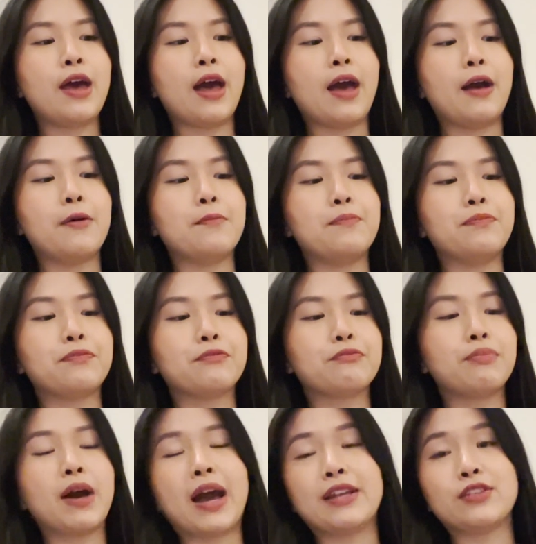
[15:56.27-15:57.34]

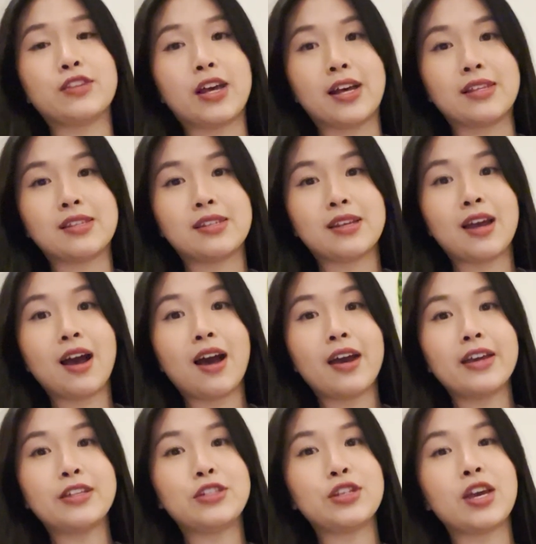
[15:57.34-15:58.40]
But I just asked,
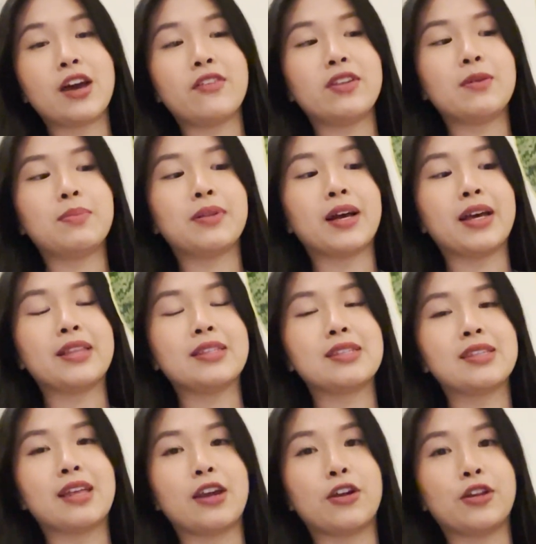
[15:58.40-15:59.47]
hi, do you have any plants
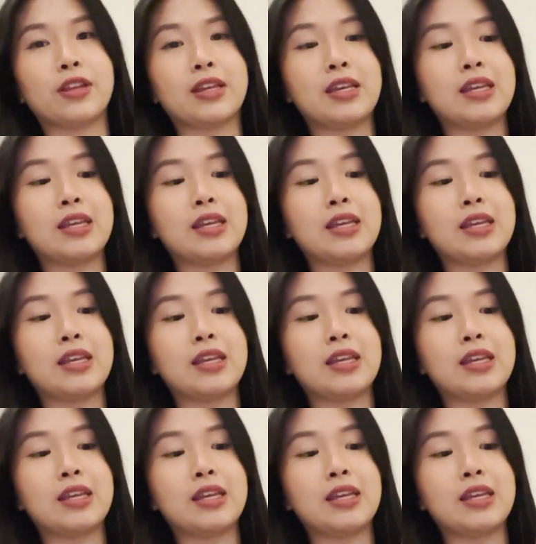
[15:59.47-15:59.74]
that are really